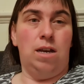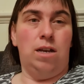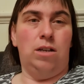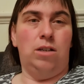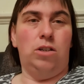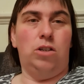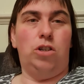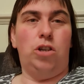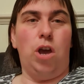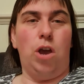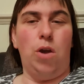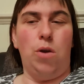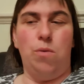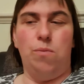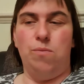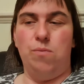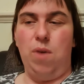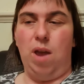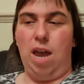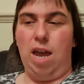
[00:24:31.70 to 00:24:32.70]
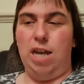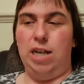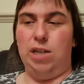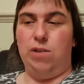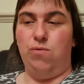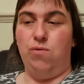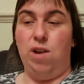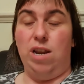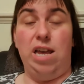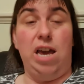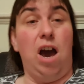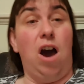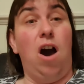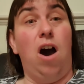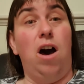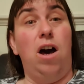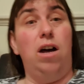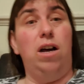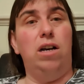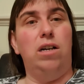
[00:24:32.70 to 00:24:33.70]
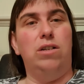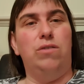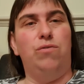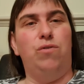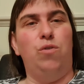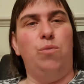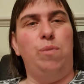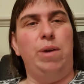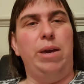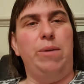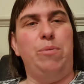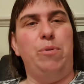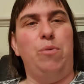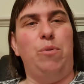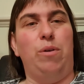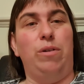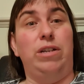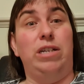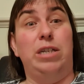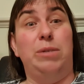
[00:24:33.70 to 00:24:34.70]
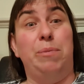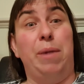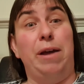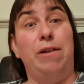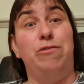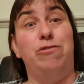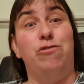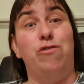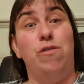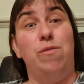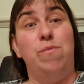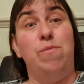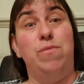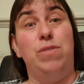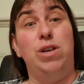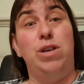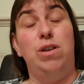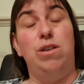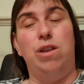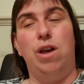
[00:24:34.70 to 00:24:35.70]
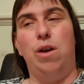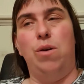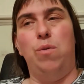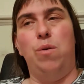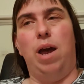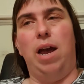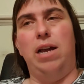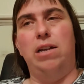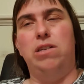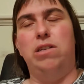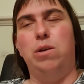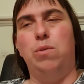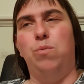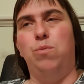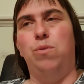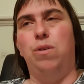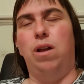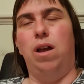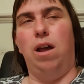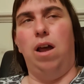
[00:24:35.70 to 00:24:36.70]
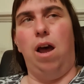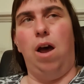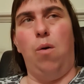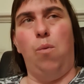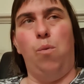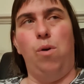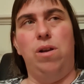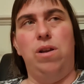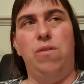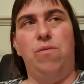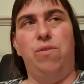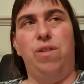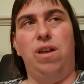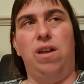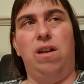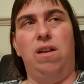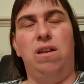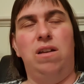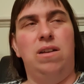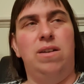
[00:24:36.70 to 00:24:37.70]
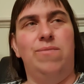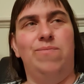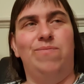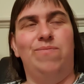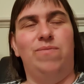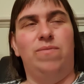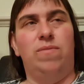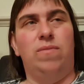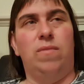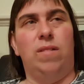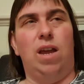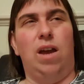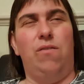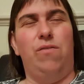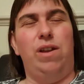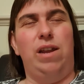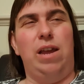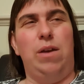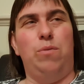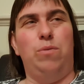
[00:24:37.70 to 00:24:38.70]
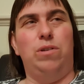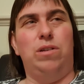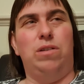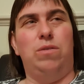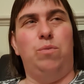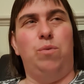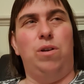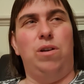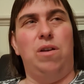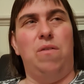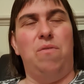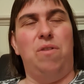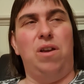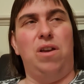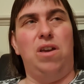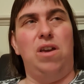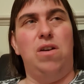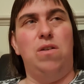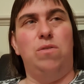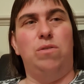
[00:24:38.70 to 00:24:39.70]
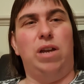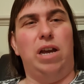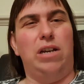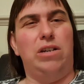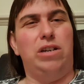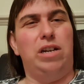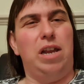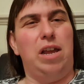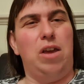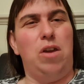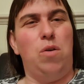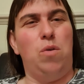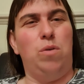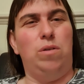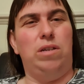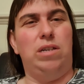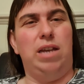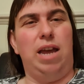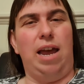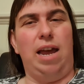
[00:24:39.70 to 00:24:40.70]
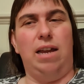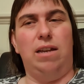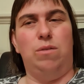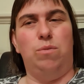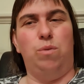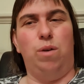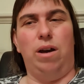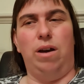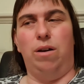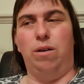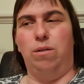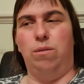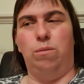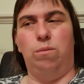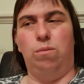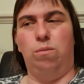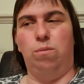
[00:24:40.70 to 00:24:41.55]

So it's really hard for people on the spectrum, and one of the, I think it was one of the girls actually who said, well,